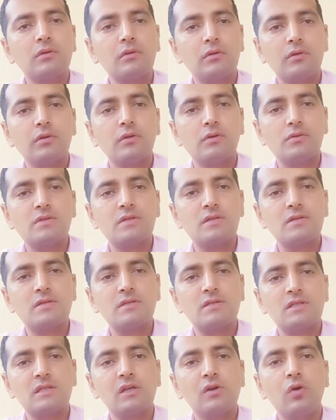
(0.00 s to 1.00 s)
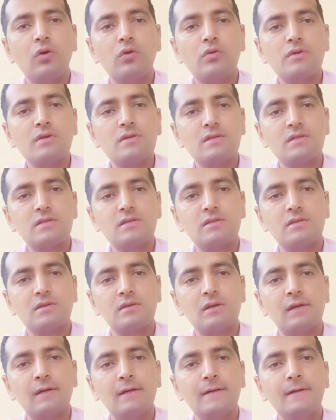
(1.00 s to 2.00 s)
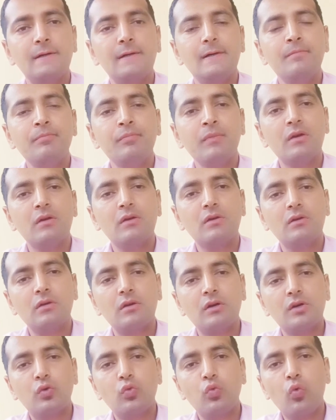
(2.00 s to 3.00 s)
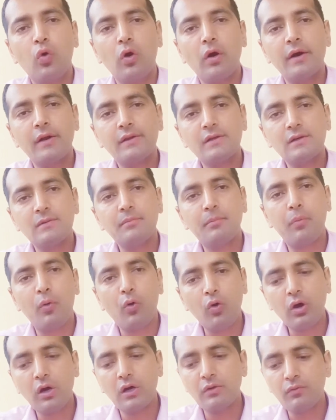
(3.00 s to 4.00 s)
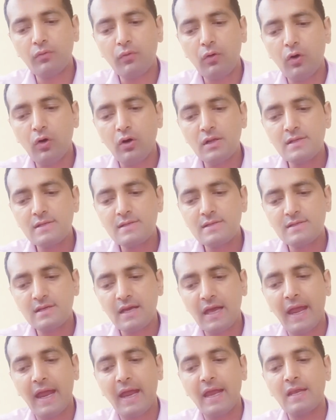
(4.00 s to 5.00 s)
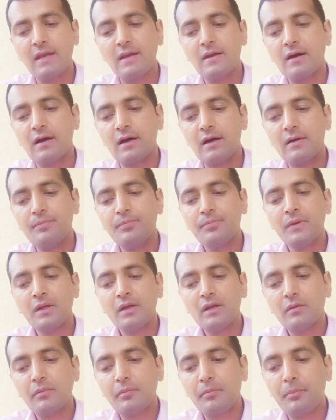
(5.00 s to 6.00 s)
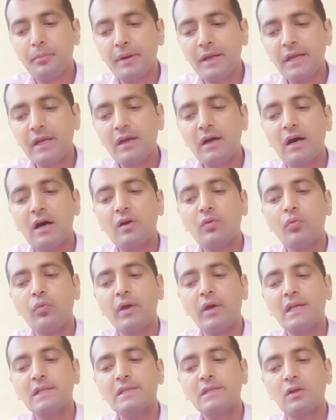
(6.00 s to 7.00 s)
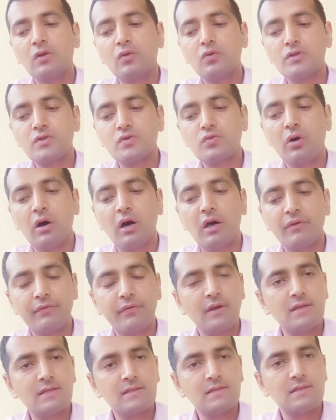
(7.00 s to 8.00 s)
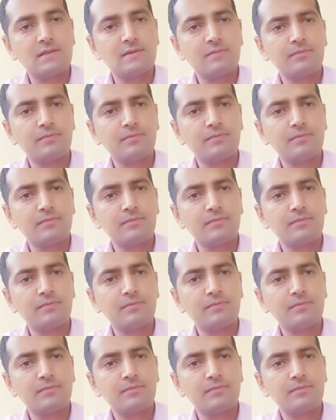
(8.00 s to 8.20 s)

You see, she goes toward the broken walls and bring her veil close to her face,